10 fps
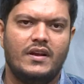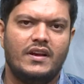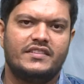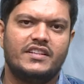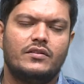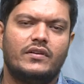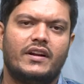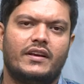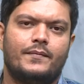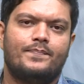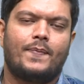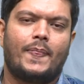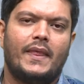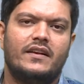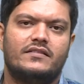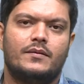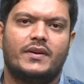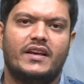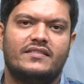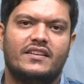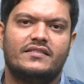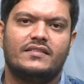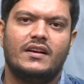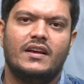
Security. In some cases,